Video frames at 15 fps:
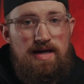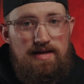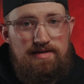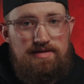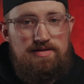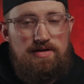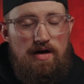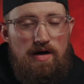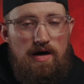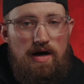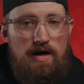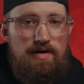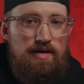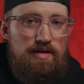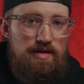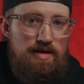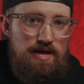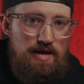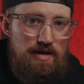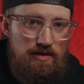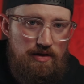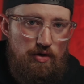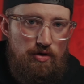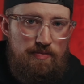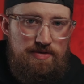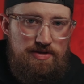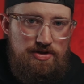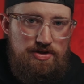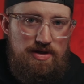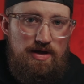hits on the lower
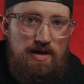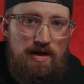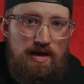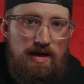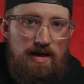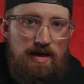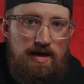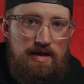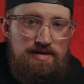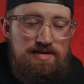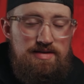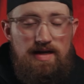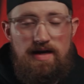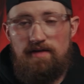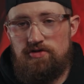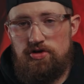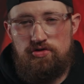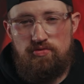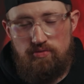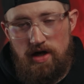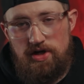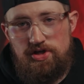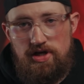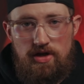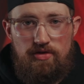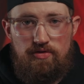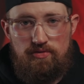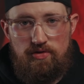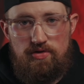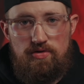position instead of just rushing
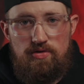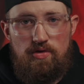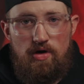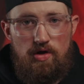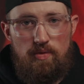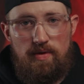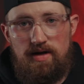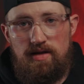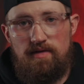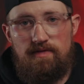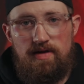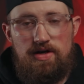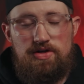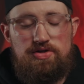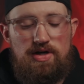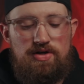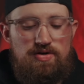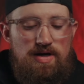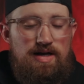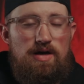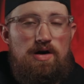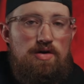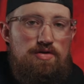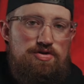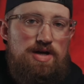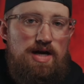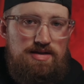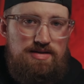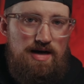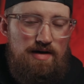through all the way to the finish and trying to get all the
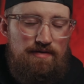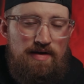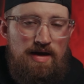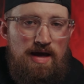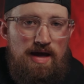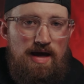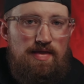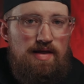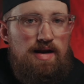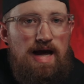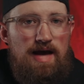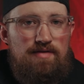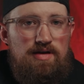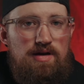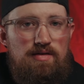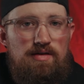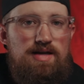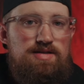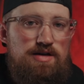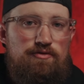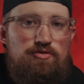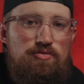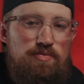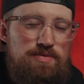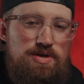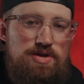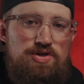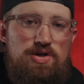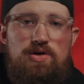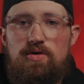shots off, and then having a less comfortable
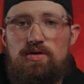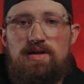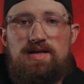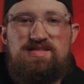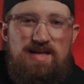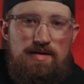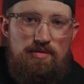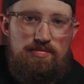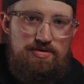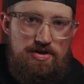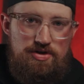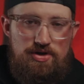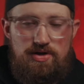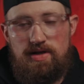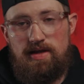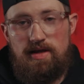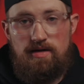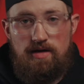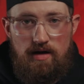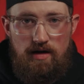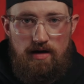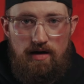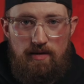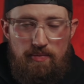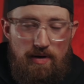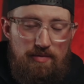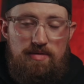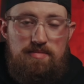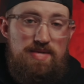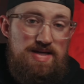position or a less stable position, and then
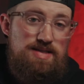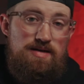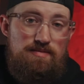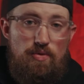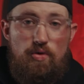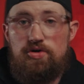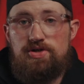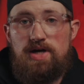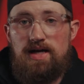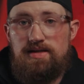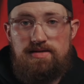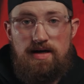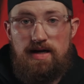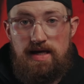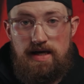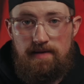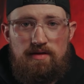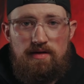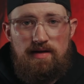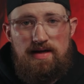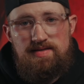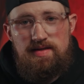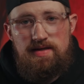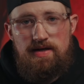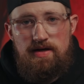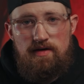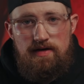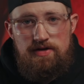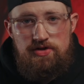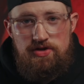probably missing more shots than I hit. The lesson
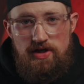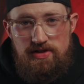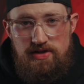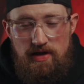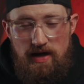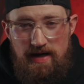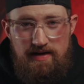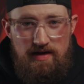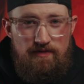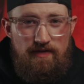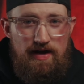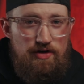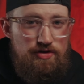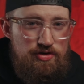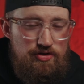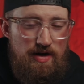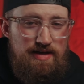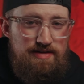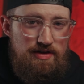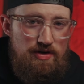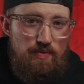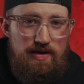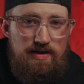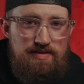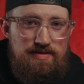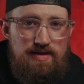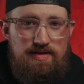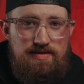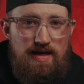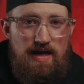here is just identify your strengths and your
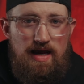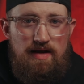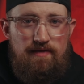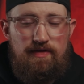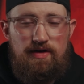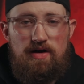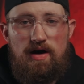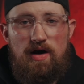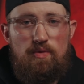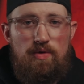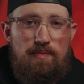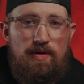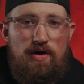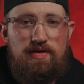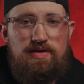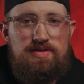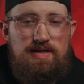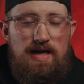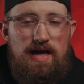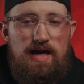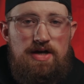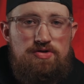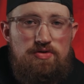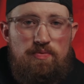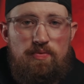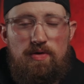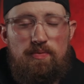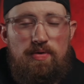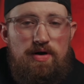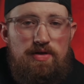weaknesses and figure out what part of the stage or
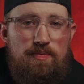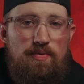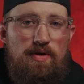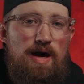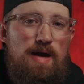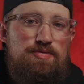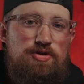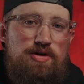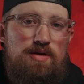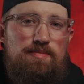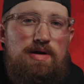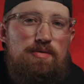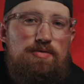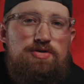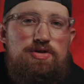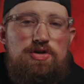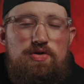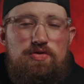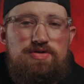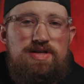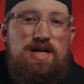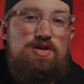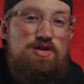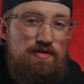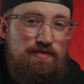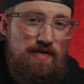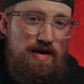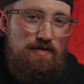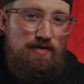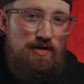what part of the props you're gonna be able to use in your
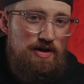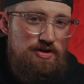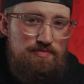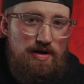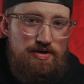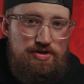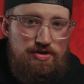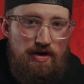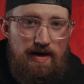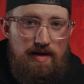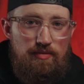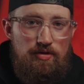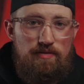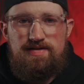favor as much as you're able.